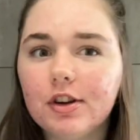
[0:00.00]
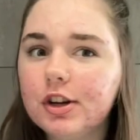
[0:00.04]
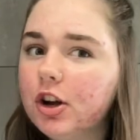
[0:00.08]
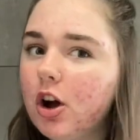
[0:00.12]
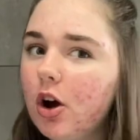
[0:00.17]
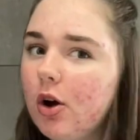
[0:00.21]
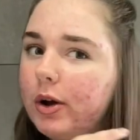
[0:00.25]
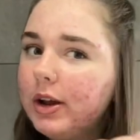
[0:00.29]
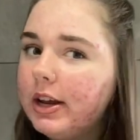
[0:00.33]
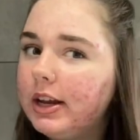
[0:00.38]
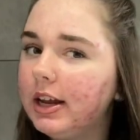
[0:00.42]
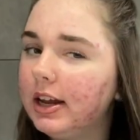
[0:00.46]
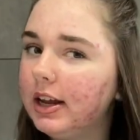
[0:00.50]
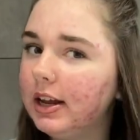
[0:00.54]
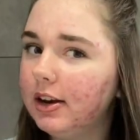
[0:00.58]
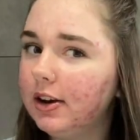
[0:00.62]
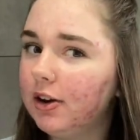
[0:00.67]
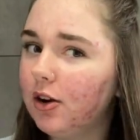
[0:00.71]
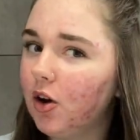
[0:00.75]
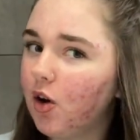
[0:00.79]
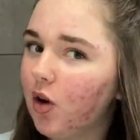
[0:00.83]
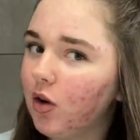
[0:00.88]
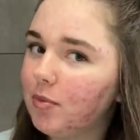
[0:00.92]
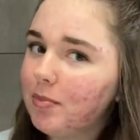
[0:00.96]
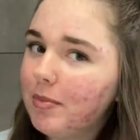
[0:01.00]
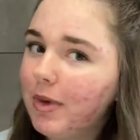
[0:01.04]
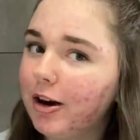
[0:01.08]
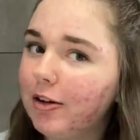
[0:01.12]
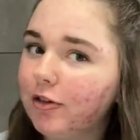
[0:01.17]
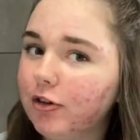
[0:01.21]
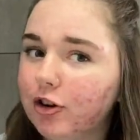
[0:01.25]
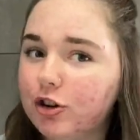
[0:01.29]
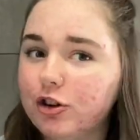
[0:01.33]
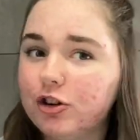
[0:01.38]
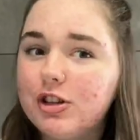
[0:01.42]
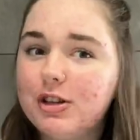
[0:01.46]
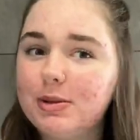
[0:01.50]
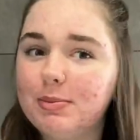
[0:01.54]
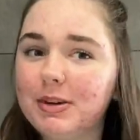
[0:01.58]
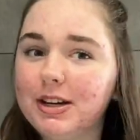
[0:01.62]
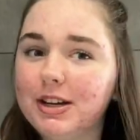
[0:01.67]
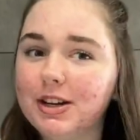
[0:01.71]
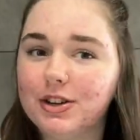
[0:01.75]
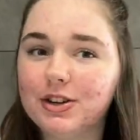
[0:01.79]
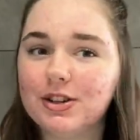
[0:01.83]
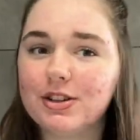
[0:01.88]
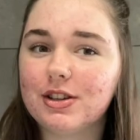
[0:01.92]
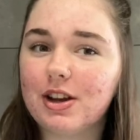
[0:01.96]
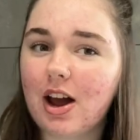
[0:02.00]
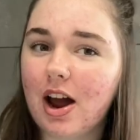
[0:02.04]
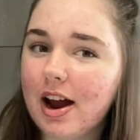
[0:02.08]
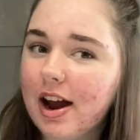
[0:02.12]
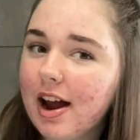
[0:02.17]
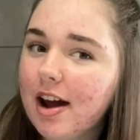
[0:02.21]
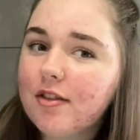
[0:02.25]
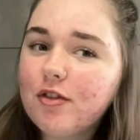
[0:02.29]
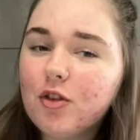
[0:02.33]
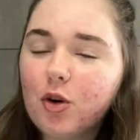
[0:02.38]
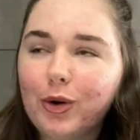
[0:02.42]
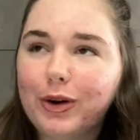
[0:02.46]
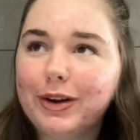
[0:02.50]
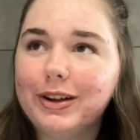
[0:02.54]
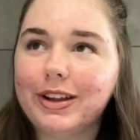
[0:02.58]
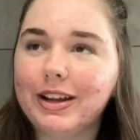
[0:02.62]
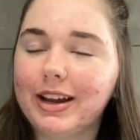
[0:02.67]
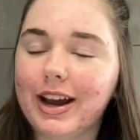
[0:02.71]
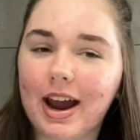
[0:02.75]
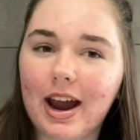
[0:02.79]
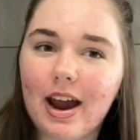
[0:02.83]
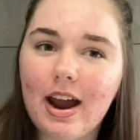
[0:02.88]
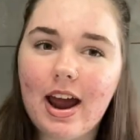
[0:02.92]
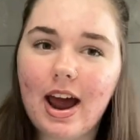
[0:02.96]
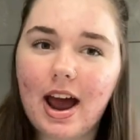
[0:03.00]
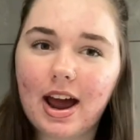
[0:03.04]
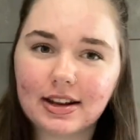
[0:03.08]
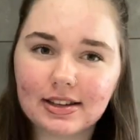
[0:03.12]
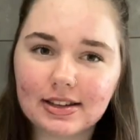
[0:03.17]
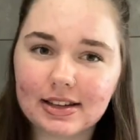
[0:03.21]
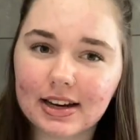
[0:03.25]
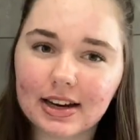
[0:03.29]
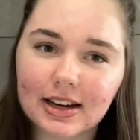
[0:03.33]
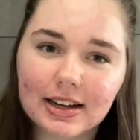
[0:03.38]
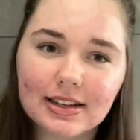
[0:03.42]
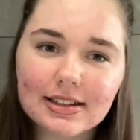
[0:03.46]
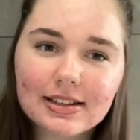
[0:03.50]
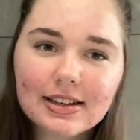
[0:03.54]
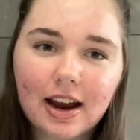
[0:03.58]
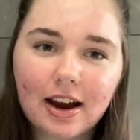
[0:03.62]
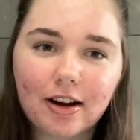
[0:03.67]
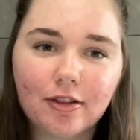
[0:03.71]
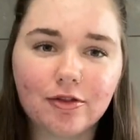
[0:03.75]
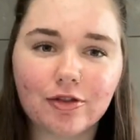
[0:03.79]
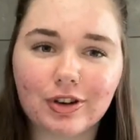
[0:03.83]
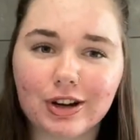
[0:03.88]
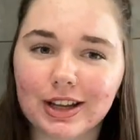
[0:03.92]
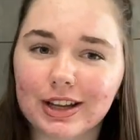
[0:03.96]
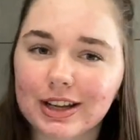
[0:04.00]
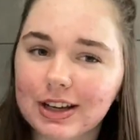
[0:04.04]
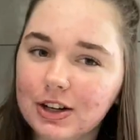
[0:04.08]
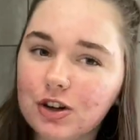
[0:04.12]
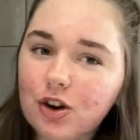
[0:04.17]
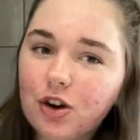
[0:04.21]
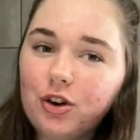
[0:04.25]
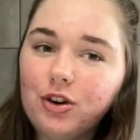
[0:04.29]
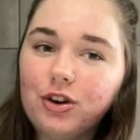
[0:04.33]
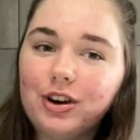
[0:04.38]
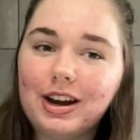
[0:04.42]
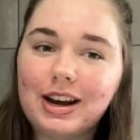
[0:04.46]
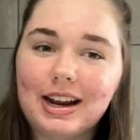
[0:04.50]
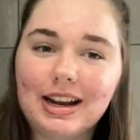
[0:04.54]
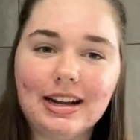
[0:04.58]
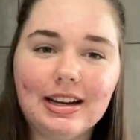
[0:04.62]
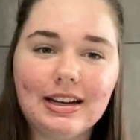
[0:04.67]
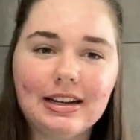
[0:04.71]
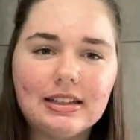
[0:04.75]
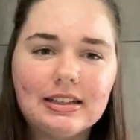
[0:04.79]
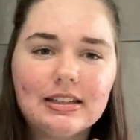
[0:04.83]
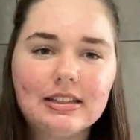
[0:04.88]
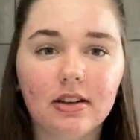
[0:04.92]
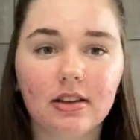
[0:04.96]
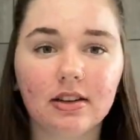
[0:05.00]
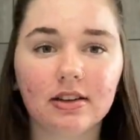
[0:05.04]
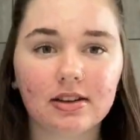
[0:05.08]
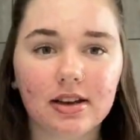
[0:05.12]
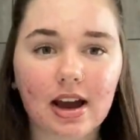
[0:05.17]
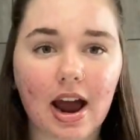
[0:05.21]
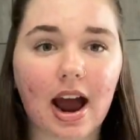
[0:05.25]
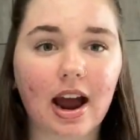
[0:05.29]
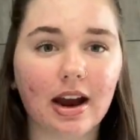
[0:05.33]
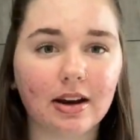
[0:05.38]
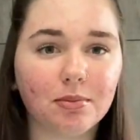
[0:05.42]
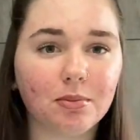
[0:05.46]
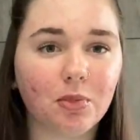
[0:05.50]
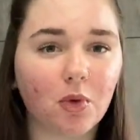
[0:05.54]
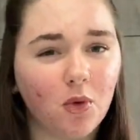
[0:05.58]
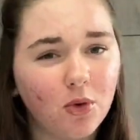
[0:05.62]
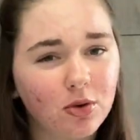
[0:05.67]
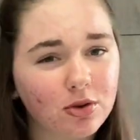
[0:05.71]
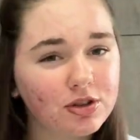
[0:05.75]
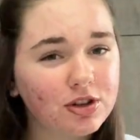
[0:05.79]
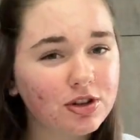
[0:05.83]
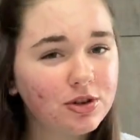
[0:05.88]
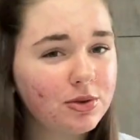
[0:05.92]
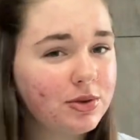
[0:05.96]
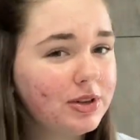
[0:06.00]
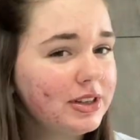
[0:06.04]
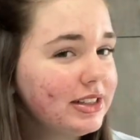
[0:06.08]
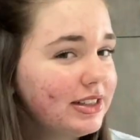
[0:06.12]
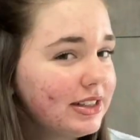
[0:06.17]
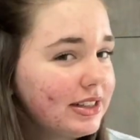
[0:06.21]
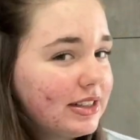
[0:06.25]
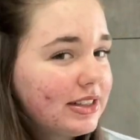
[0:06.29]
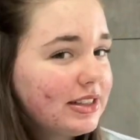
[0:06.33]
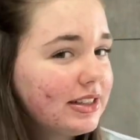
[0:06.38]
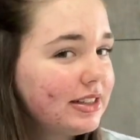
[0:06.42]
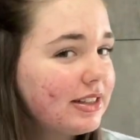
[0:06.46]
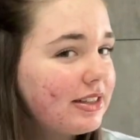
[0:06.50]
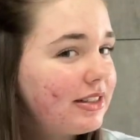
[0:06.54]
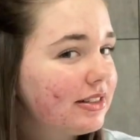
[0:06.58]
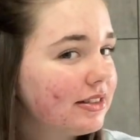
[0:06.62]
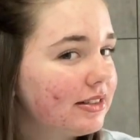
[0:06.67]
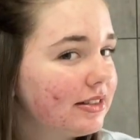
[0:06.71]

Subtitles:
going in on my roots because I have oily hair as it is. I really don't need to add more to it.